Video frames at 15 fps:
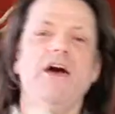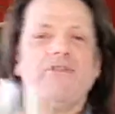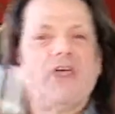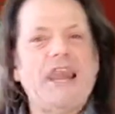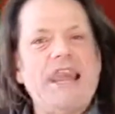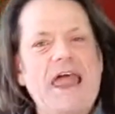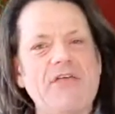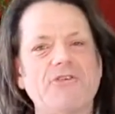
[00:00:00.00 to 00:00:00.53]

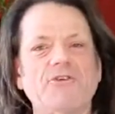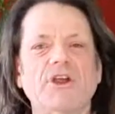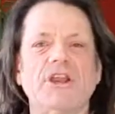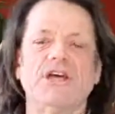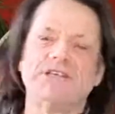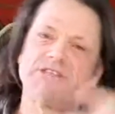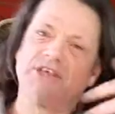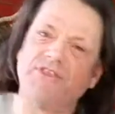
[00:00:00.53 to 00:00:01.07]
the
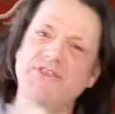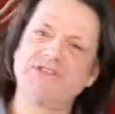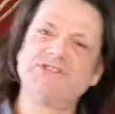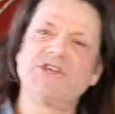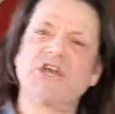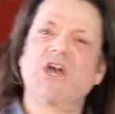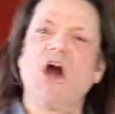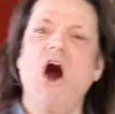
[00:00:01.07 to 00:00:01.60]
leatheriness and the
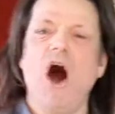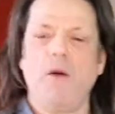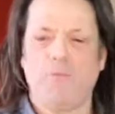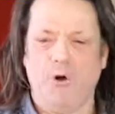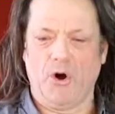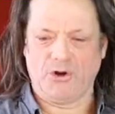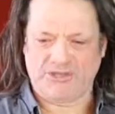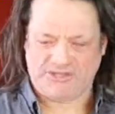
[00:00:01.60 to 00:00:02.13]

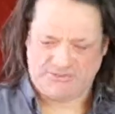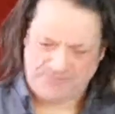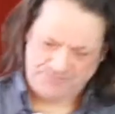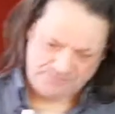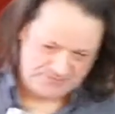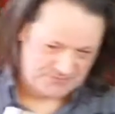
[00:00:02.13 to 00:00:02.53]
cigar box.